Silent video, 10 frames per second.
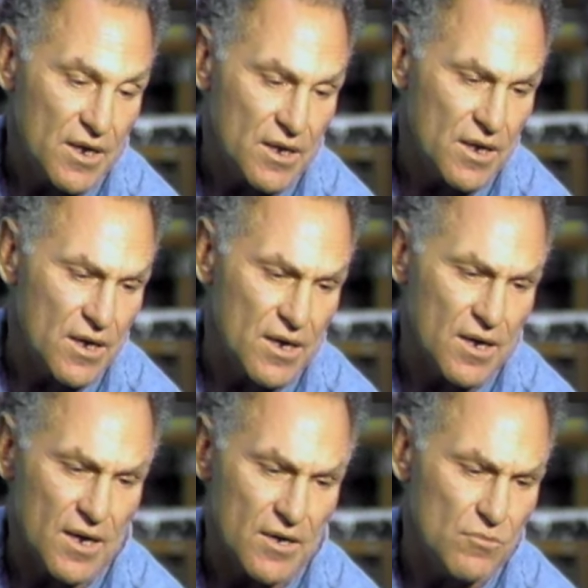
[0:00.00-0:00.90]
And
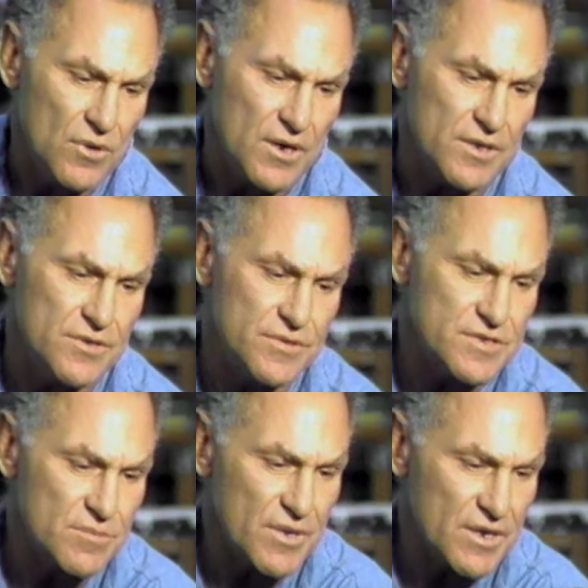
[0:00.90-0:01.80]
I wanted to
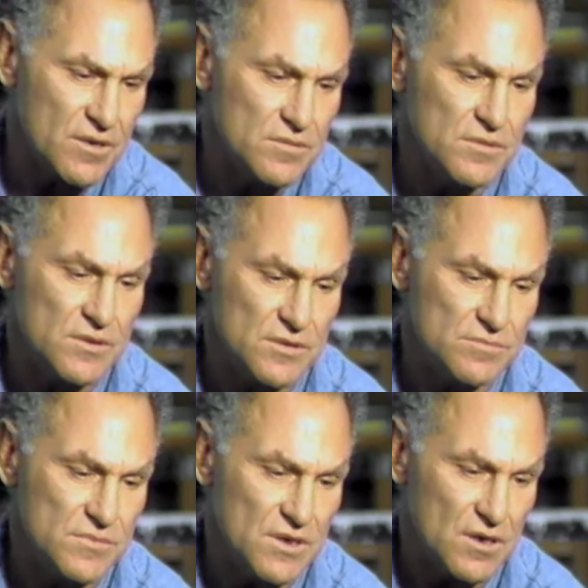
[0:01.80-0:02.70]
somehow
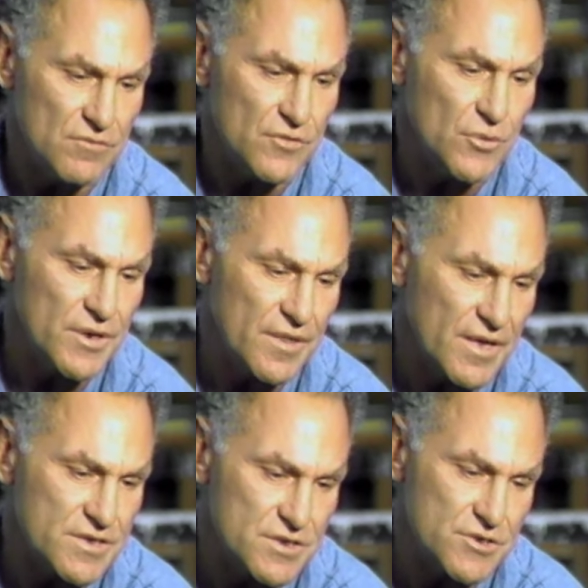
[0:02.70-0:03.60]
um, avoid
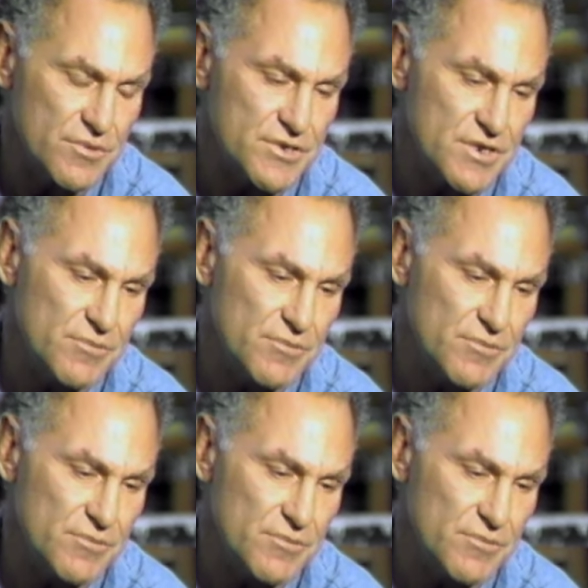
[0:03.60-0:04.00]
that situation.